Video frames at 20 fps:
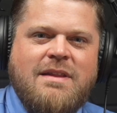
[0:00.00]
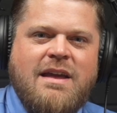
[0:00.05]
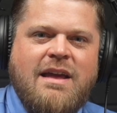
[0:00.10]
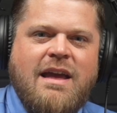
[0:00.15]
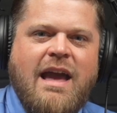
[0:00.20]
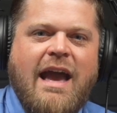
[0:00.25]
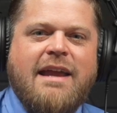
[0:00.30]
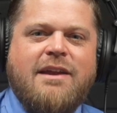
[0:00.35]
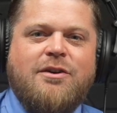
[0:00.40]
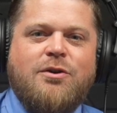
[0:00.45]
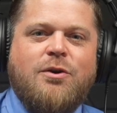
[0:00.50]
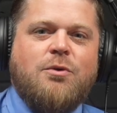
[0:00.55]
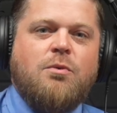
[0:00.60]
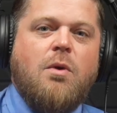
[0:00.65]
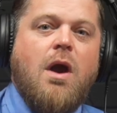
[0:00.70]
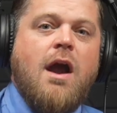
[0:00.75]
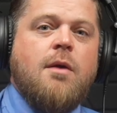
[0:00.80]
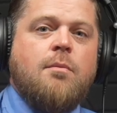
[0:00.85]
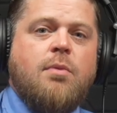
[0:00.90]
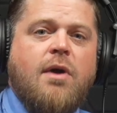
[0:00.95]
How you doing?
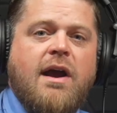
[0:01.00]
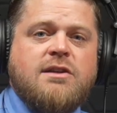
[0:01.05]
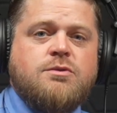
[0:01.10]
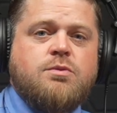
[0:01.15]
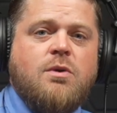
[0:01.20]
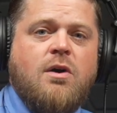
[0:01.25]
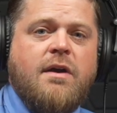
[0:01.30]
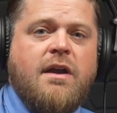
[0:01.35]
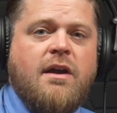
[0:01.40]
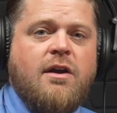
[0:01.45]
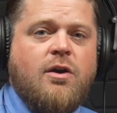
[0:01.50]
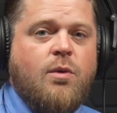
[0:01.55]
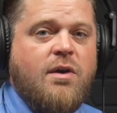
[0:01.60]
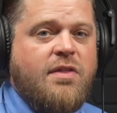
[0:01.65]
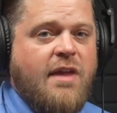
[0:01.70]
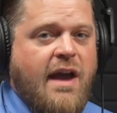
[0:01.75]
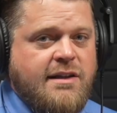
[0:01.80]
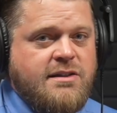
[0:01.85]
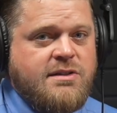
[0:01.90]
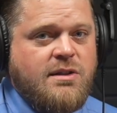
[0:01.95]
Ryan Braswell here
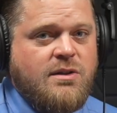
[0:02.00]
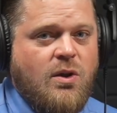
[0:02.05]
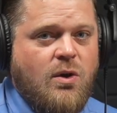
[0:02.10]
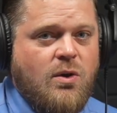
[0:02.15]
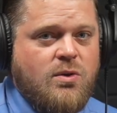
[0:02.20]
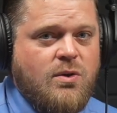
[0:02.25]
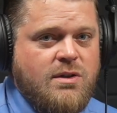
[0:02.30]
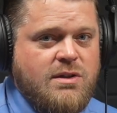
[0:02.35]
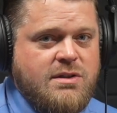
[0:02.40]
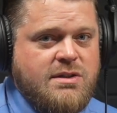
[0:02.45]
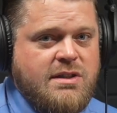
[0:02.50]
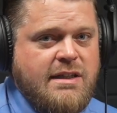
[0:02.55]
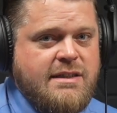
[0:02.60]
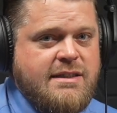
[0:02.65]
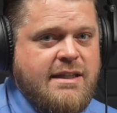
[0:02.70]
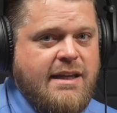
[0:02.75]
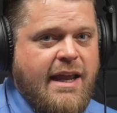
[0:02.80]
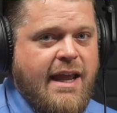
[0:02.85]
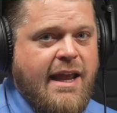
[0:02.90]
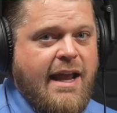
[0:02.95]
with Ask the Locals, and
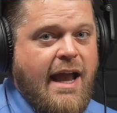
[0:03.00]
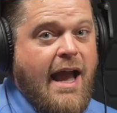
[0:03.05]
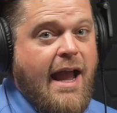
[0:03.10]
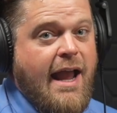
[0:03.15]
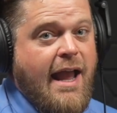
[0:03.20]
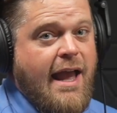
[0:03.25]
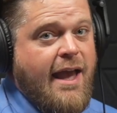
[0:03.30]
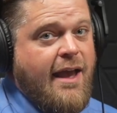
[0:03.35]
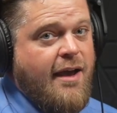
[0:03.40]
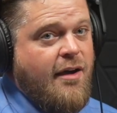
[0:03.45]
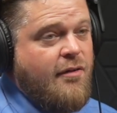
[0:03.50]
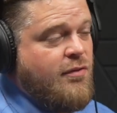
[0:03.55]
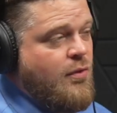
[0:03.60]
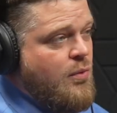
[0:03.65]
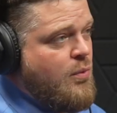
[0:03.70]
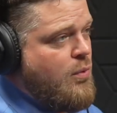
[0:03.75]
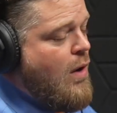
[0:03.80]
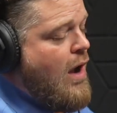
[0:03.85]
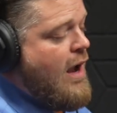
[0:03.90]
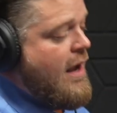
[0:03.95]
today I have
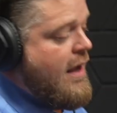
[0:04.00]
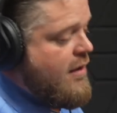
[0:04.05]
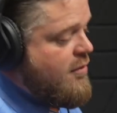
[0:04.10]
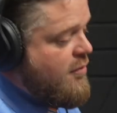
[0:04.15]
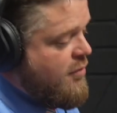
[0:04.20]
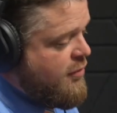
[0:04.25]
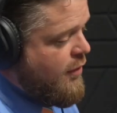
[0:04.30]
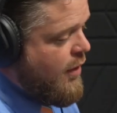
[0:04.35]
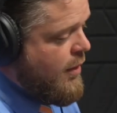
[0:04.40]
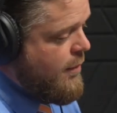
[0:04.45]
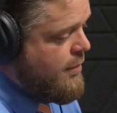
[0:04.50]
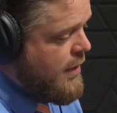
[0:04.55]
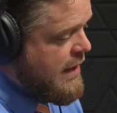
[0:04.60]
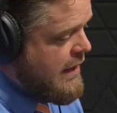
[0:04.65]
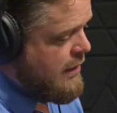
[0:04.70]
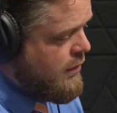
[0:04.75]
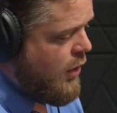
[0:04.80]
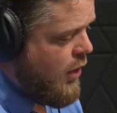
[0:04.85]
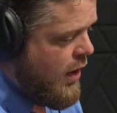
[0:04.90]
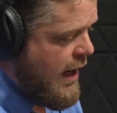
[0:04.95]
Ryan from
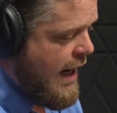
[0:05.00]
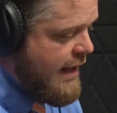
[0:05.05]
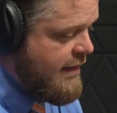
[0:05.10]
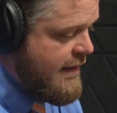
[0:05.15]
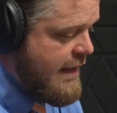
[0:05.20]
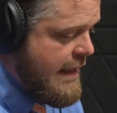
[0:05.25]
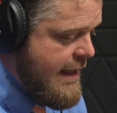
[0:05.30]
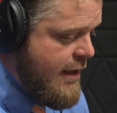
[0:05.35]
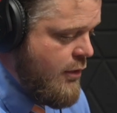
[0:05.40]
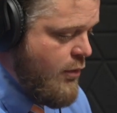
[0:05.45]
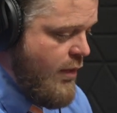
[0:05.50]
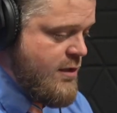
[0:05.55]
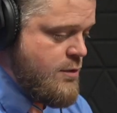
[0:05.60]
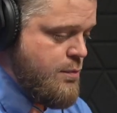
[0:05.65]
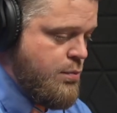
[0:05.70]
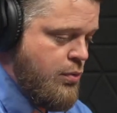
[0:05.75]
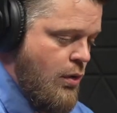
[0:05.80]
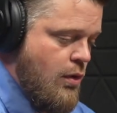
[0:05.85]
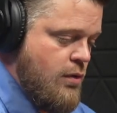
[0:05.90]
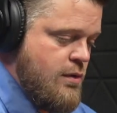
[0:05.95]
Long Island Egress
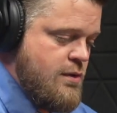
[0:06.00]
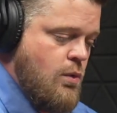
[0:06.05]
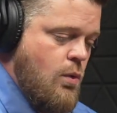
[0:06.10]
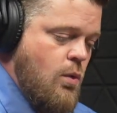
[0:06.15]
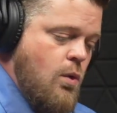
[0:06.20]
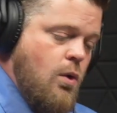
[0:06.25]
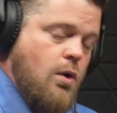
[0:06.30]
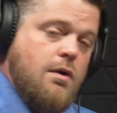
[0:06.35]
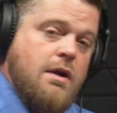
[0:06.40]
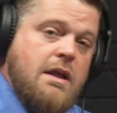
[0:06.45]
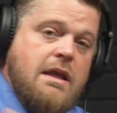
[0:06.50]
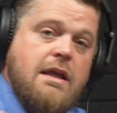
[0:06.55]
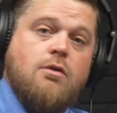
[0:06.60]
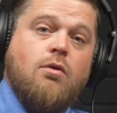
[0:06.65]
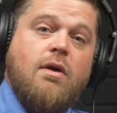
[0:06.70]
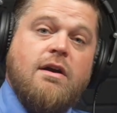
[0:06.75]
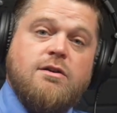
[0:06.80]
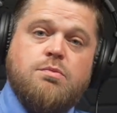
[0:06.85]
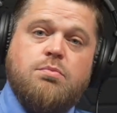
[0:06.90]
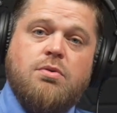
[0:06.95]
Pros, or
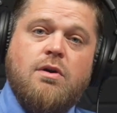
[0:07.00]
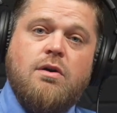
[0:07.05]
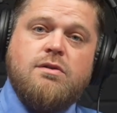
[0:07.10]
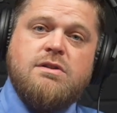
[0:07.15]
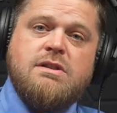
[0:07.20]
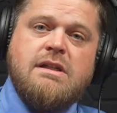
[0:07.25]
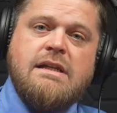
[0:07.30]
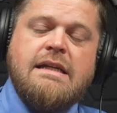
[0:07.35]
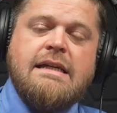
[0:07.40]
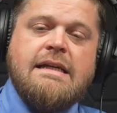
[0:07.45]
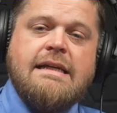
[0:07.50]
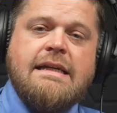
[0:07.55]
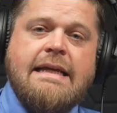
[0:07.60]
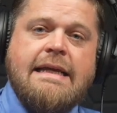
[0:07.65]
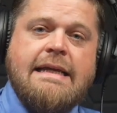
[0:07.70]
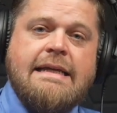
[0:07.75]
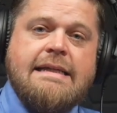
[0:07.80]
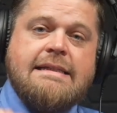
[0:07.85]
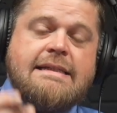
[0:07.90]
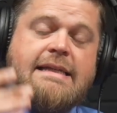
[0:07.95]
Egress Pros.
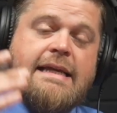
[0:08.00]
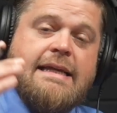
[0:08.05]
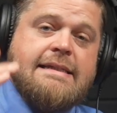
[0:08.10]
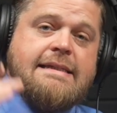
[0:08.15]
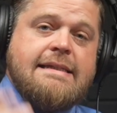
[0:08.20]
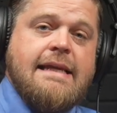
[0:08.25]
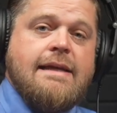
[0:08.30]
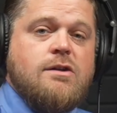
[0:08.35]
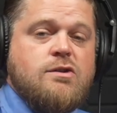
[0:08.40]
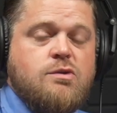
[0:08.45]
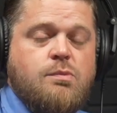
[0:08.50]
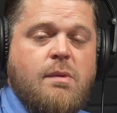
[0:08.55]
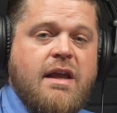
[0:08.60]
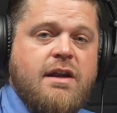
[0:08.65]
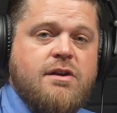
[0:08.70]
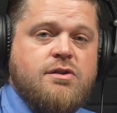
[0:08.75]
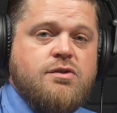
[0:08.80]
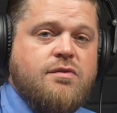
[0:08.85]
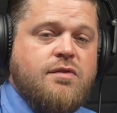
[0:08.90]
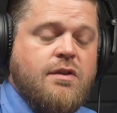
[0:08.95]
He is a sales
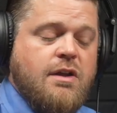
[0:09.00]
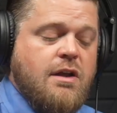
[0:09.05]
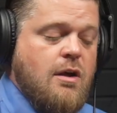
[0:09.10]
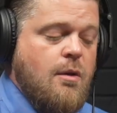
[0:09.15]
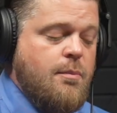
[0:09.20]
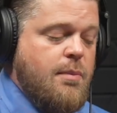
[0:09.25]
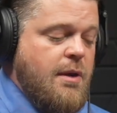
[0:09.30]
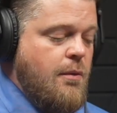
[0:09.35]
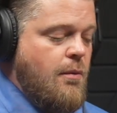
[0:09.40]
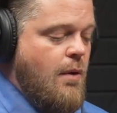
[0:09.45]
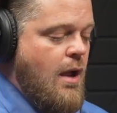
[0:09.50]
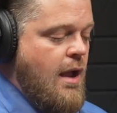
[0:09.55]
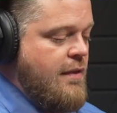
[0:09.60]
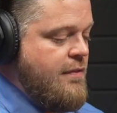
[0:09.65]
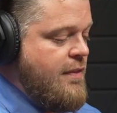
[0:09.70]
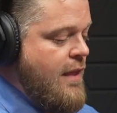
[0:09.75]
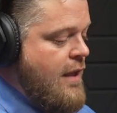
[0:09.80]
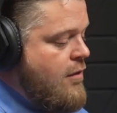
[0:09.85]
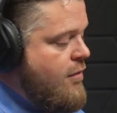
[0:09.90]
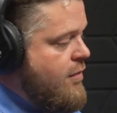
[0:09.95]
manager for the company. Ryan,
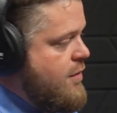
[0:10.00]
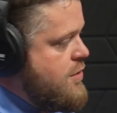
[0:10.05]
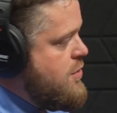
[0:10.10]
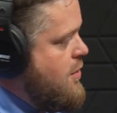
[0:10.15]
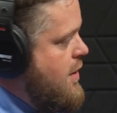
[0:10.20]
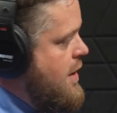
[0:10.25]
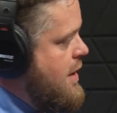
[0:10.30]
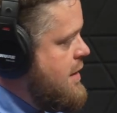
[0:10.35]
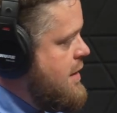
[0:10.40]
thank you for joining